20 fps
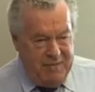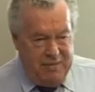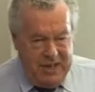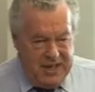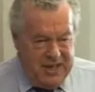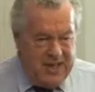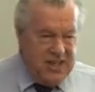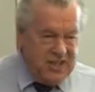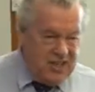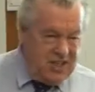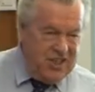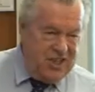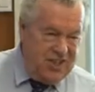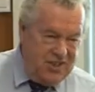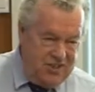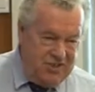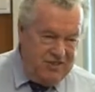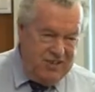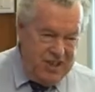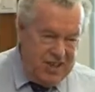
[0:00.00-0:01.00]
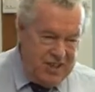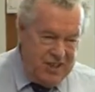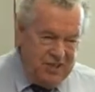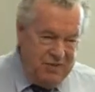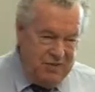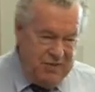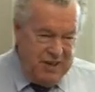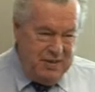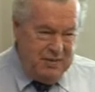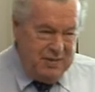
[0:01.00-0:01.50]
but it actually doesn't really do
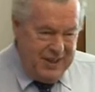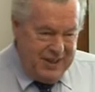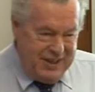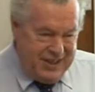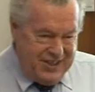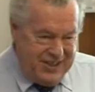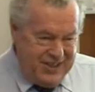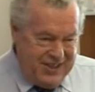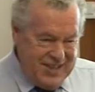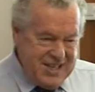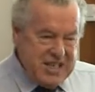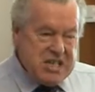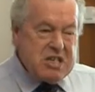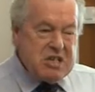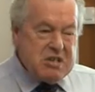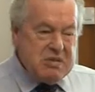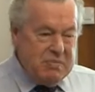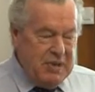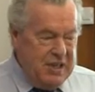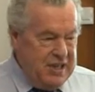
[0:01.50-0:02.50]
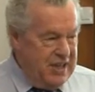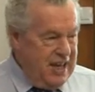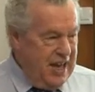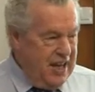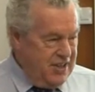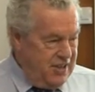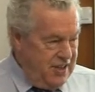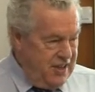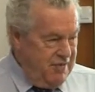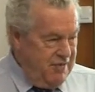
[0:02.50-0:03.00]
very much, but it
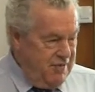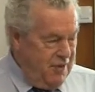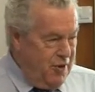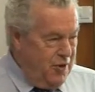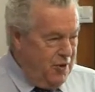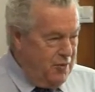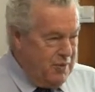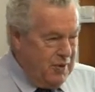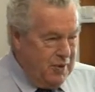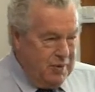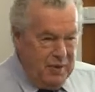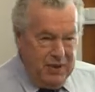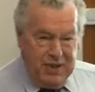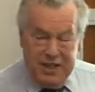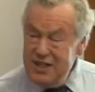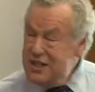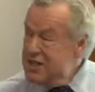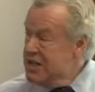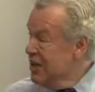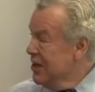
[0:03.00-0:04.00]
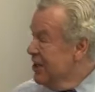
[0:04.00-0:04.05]
has an involvement with it.